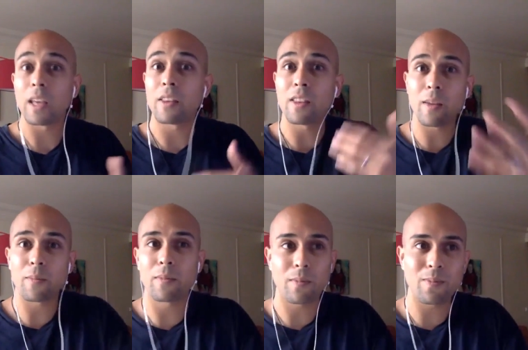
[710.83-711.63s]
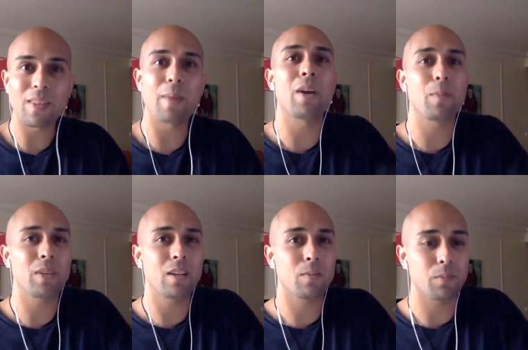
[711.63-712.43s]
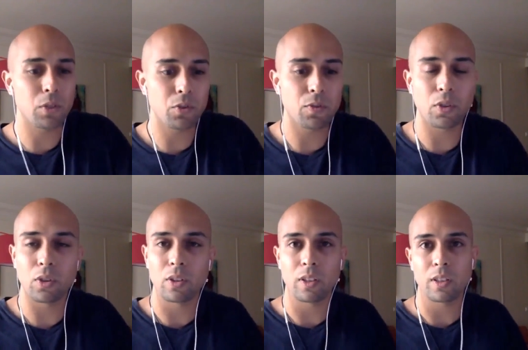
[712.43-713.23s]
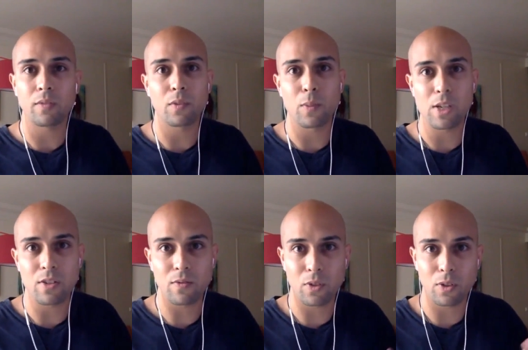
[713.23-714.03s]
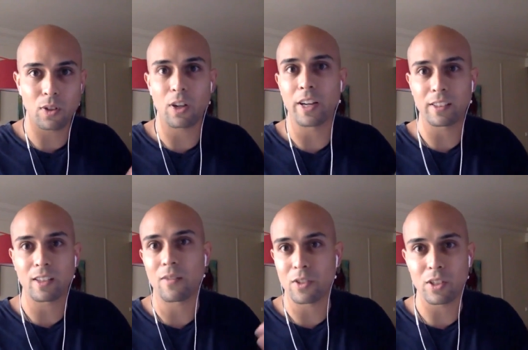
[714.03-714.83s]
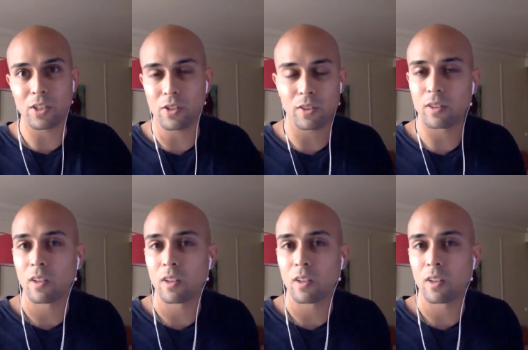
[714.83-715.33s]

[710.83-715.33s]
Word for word: And then that, that might become useful uh, information for our next conversation.